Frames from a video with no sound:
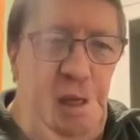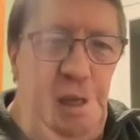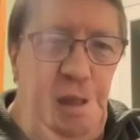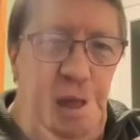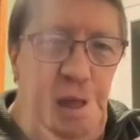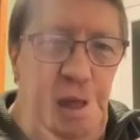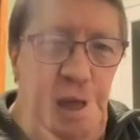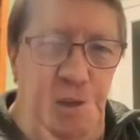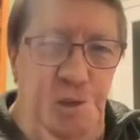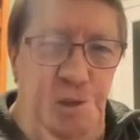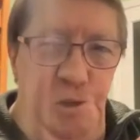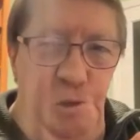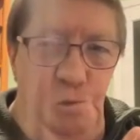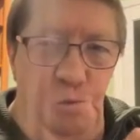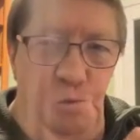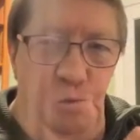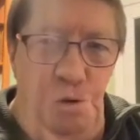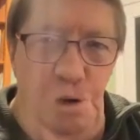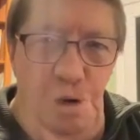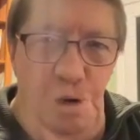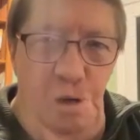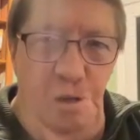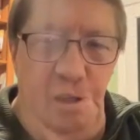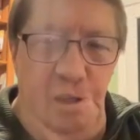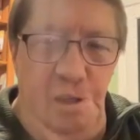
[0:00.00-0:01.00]
that is a
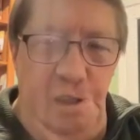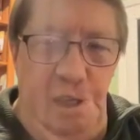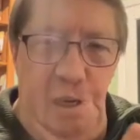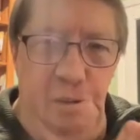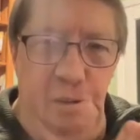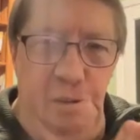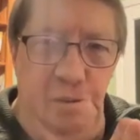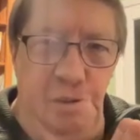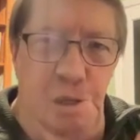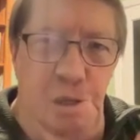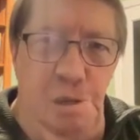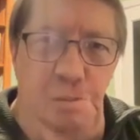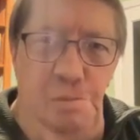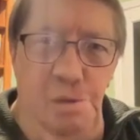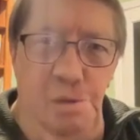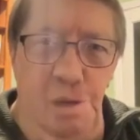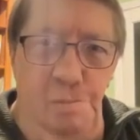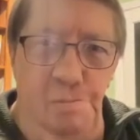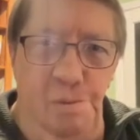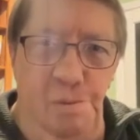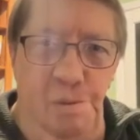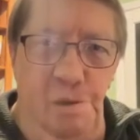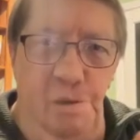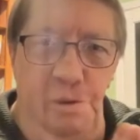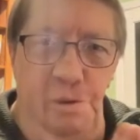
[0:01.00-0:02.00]
word that keeps coming
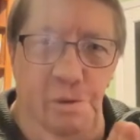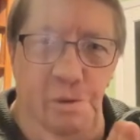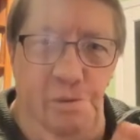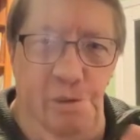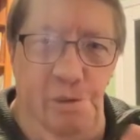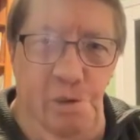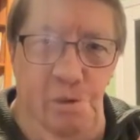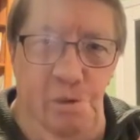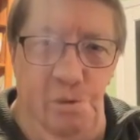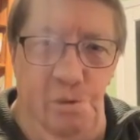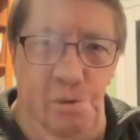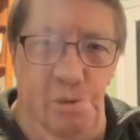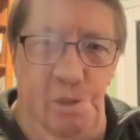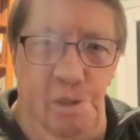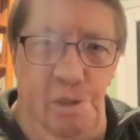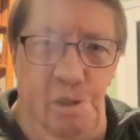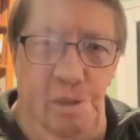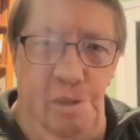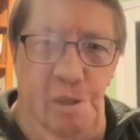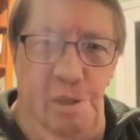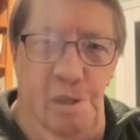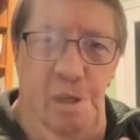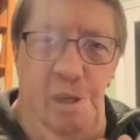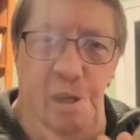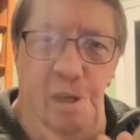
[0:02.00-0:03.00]
up in the reviews,
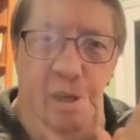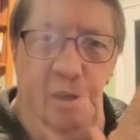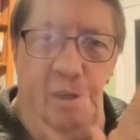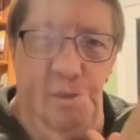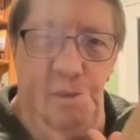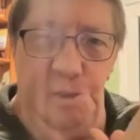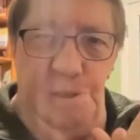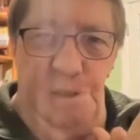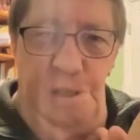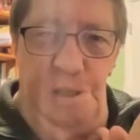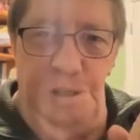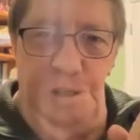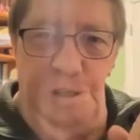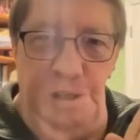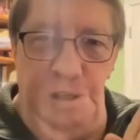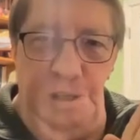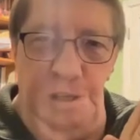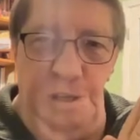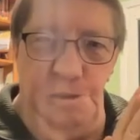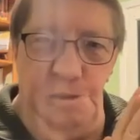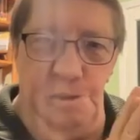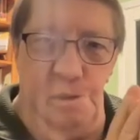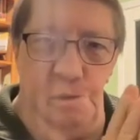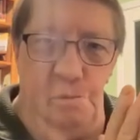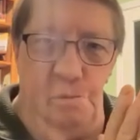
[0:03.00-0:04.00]
is
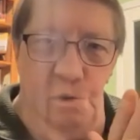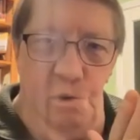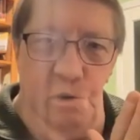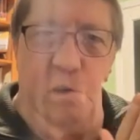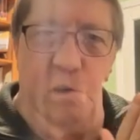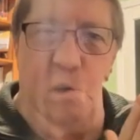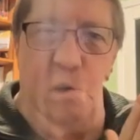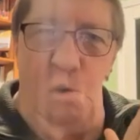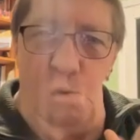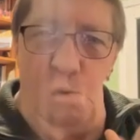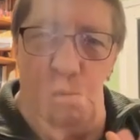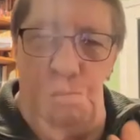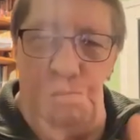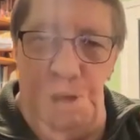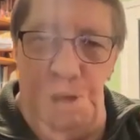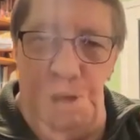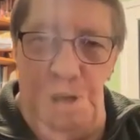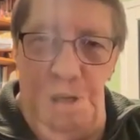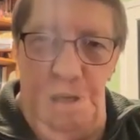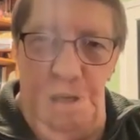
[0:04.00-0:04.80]
the word hope.